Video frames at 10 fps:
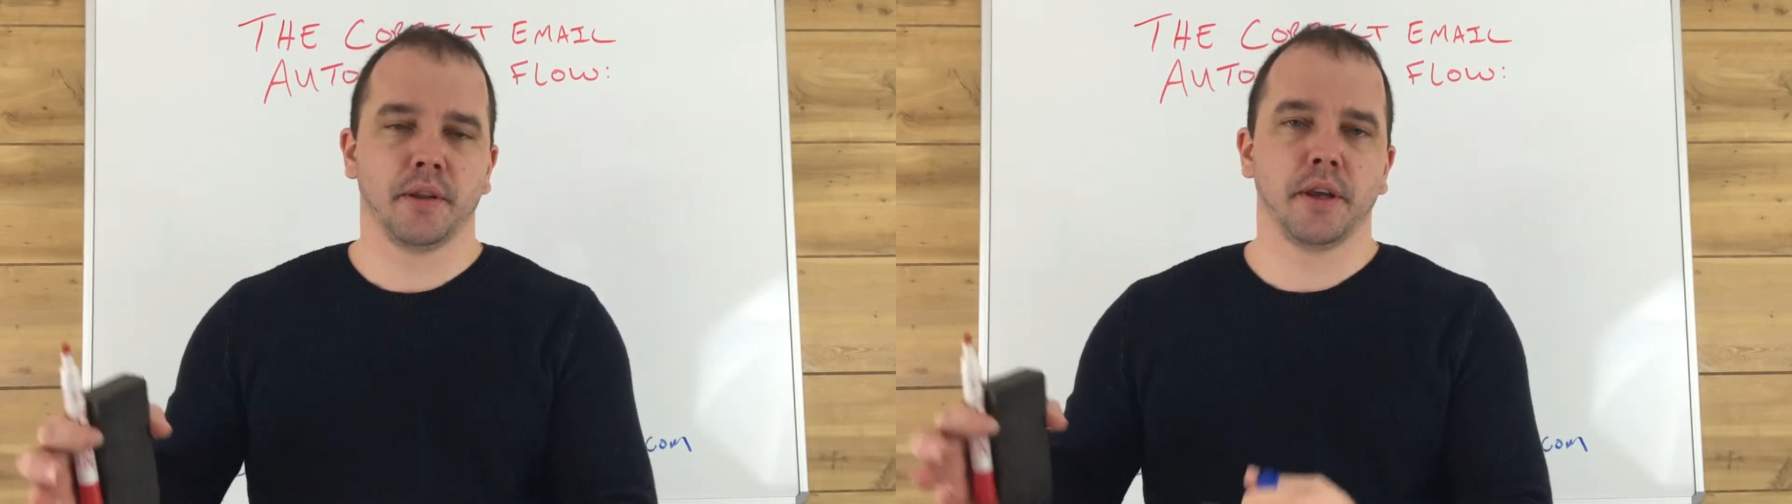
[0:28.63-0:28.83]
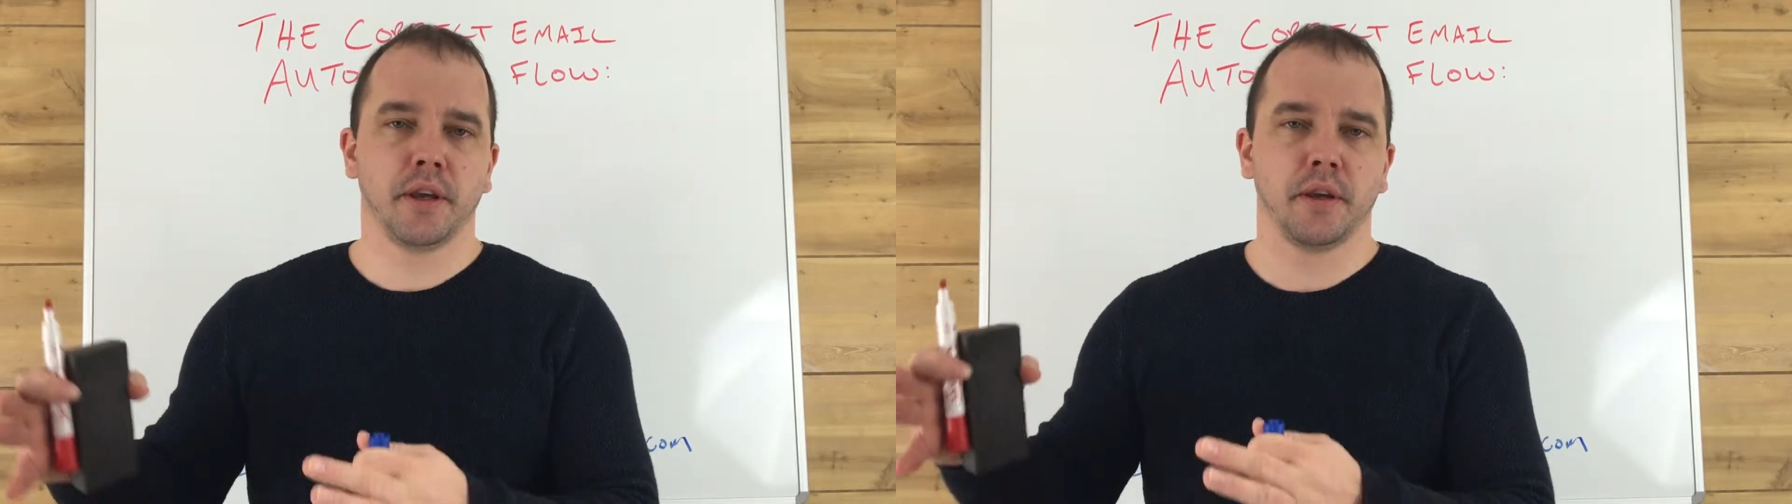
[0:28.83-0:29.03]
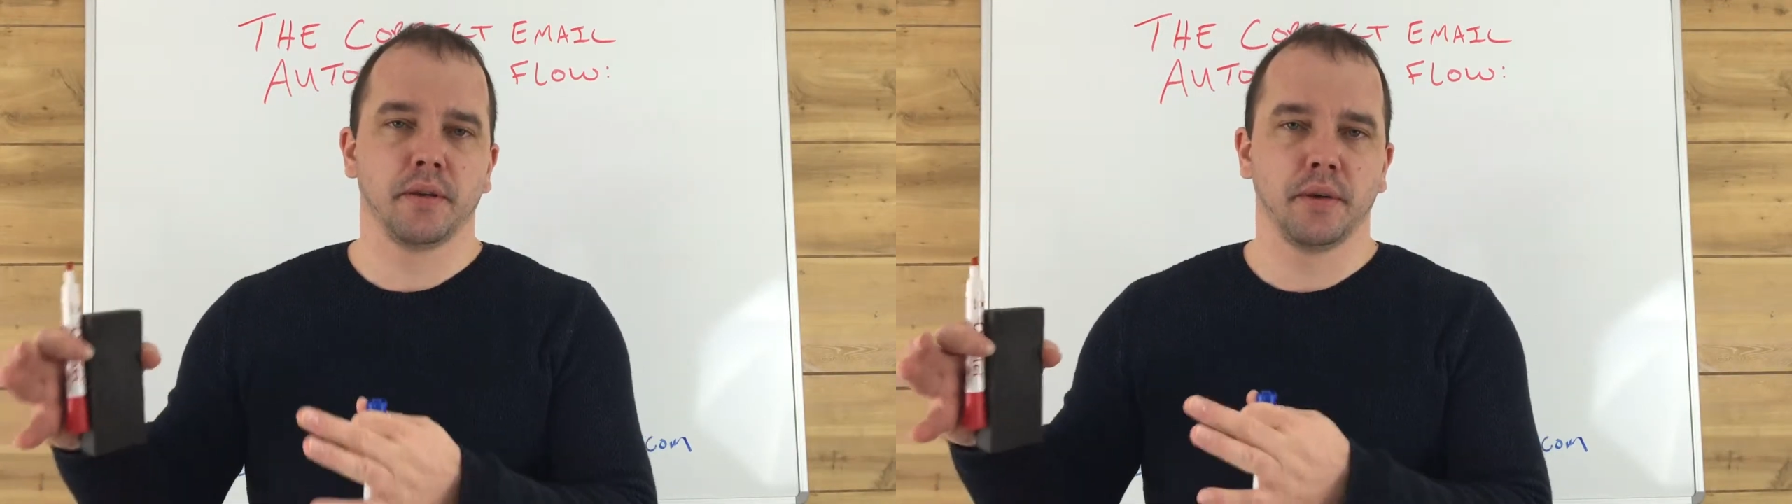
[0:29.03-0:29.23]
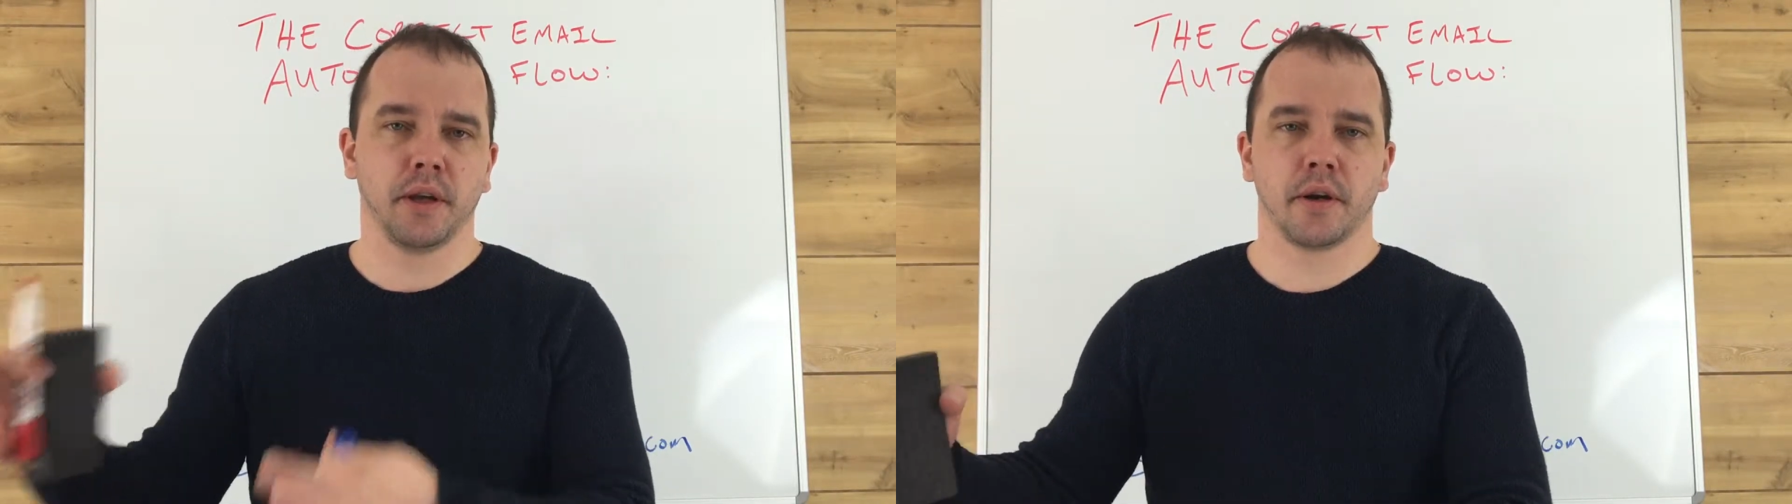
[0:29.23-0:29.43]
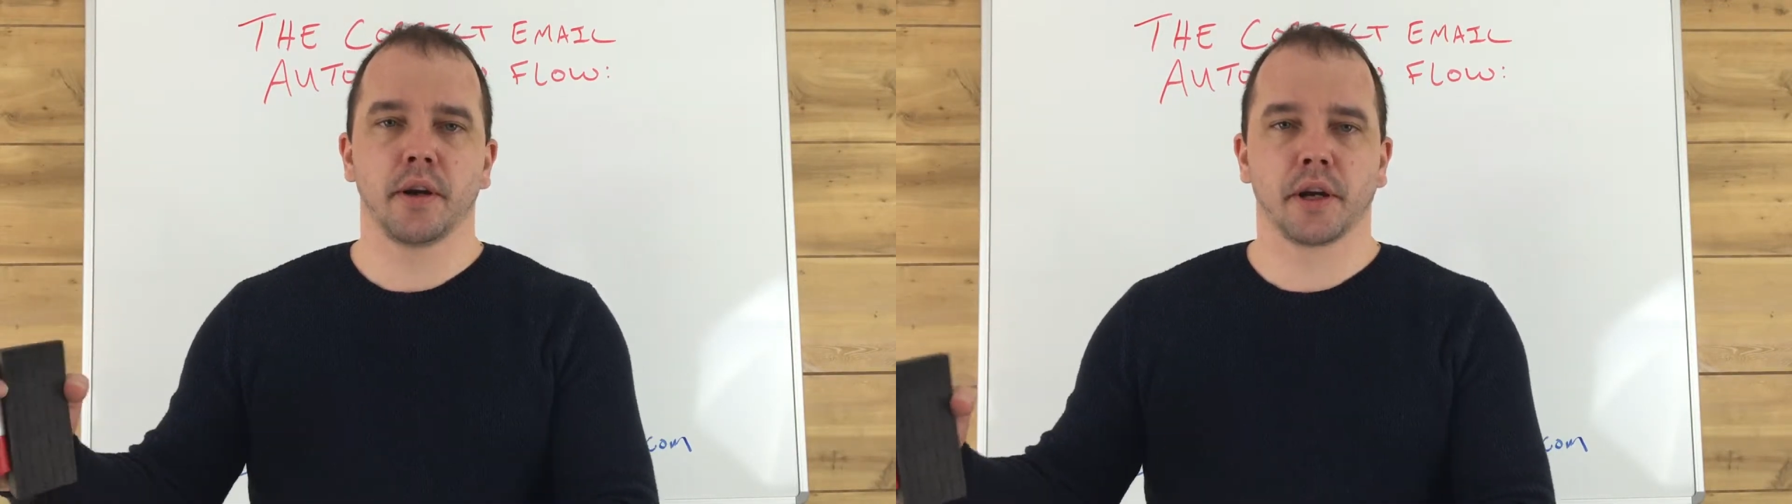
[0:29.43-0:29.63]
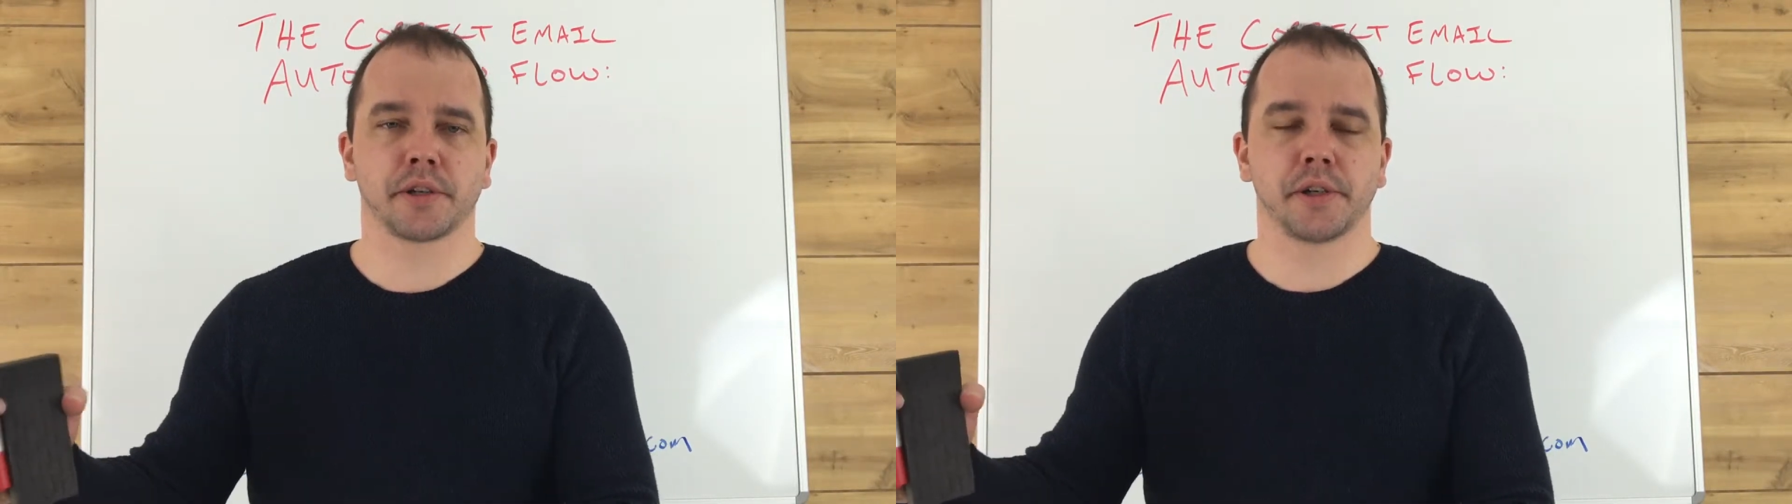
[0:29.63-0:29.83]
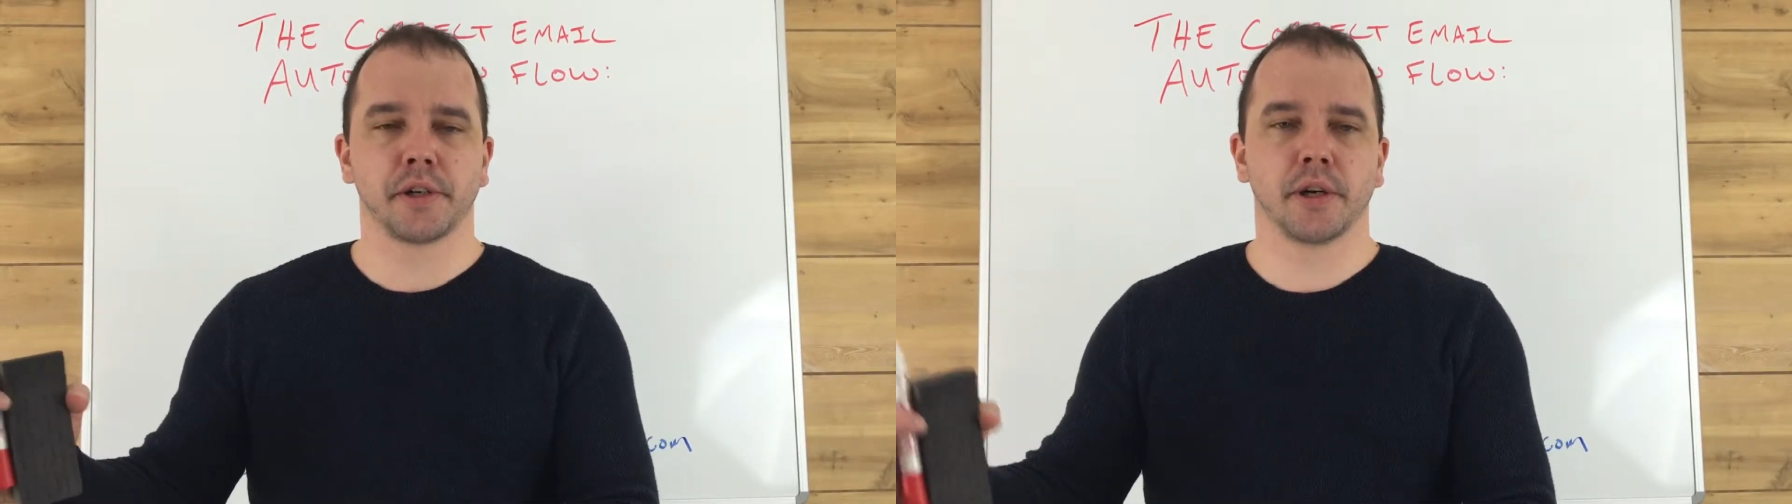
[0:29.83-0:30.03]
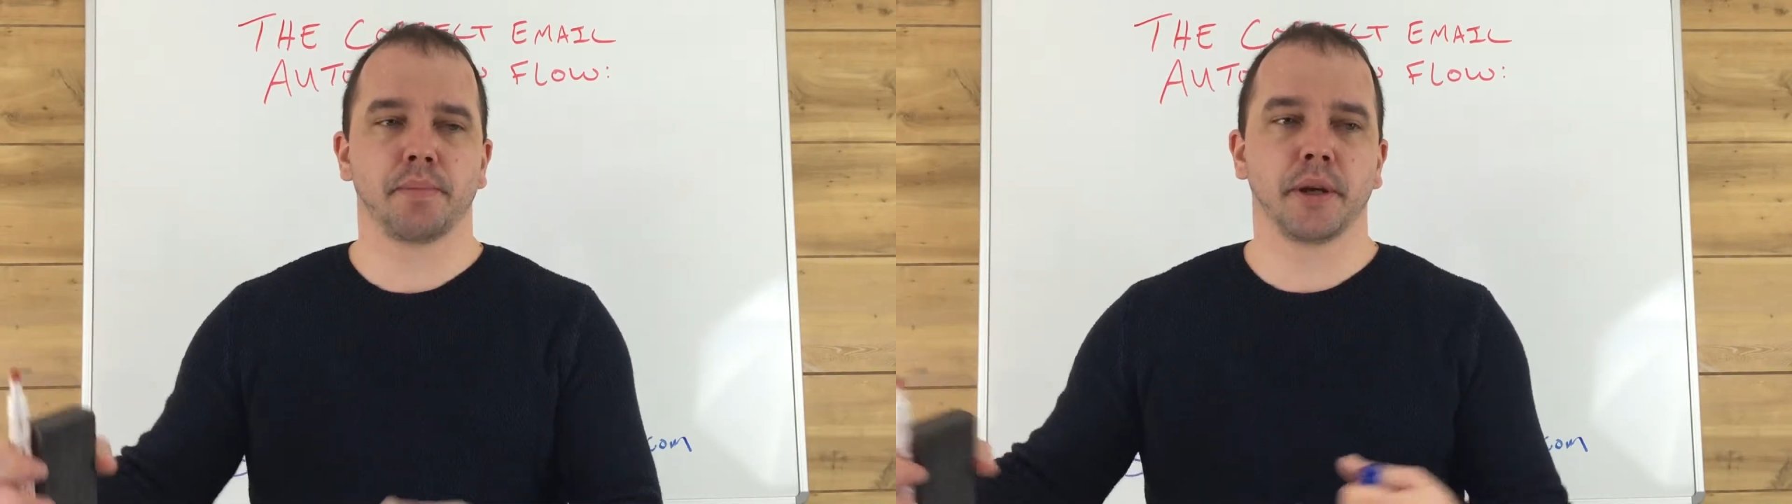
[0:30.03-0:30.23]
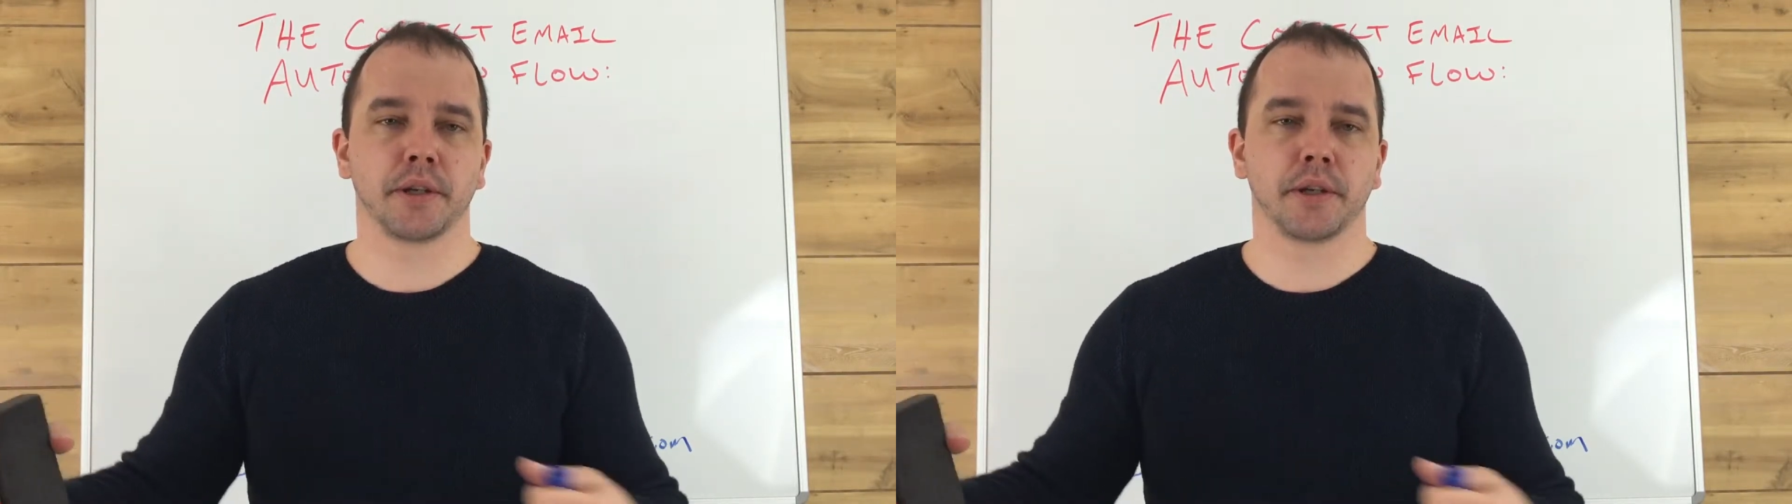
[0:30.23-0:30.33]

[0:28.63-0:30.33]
the introduction drip